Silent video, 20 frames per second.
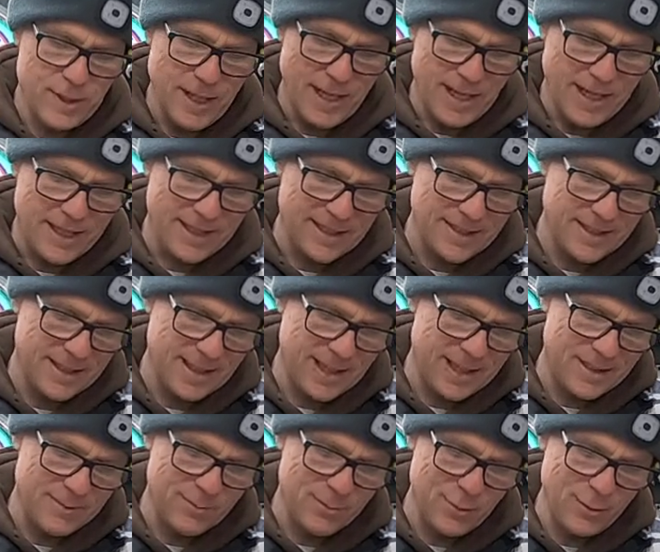tank
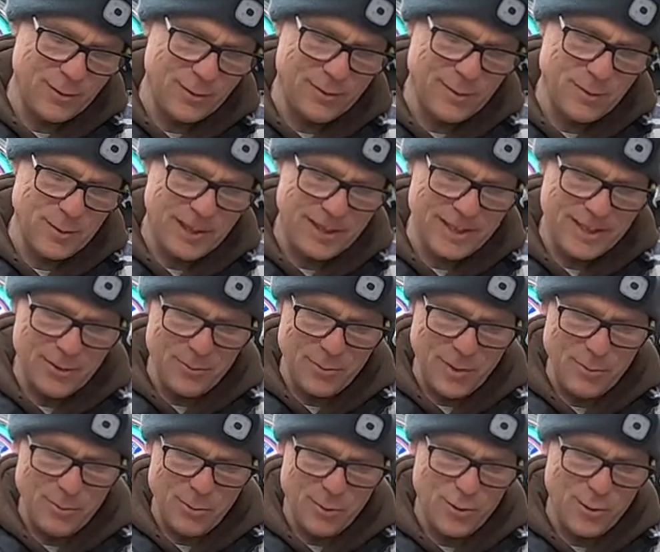has proved to be a little
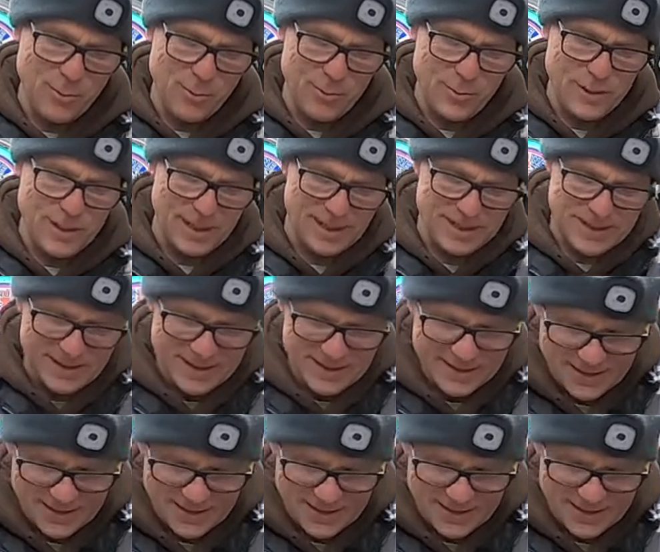bit more complicated